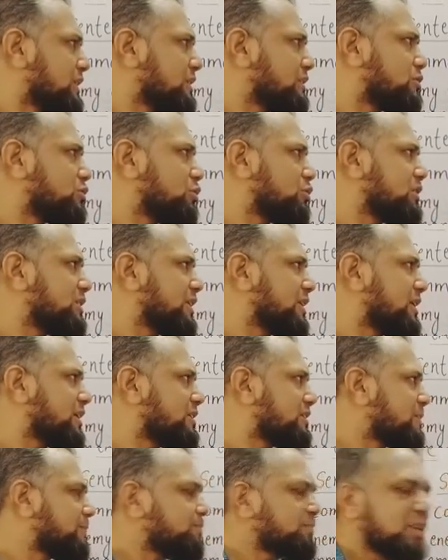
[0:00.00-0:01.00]
the
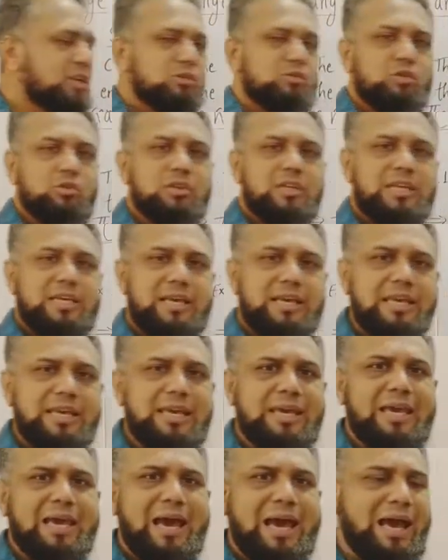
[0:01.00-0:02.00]
soldiers, so
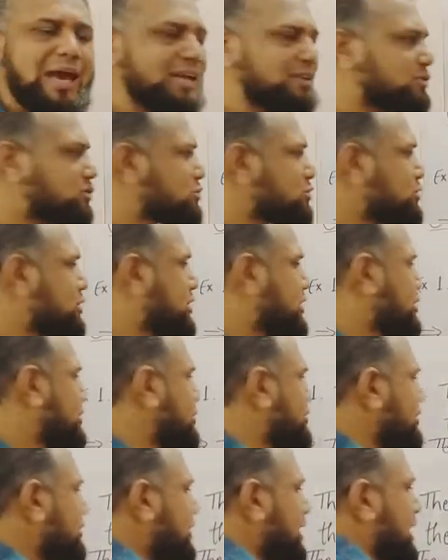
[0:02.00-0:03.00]
he has to
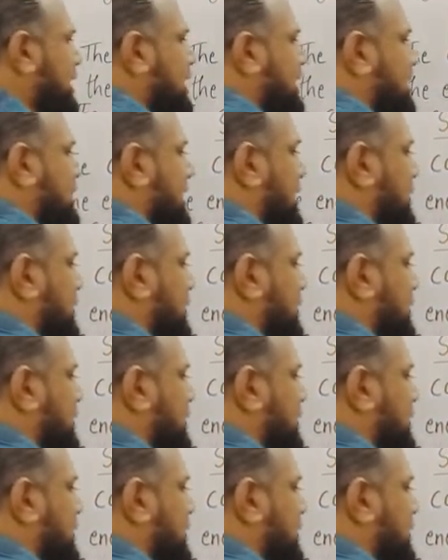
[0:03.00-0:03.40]
give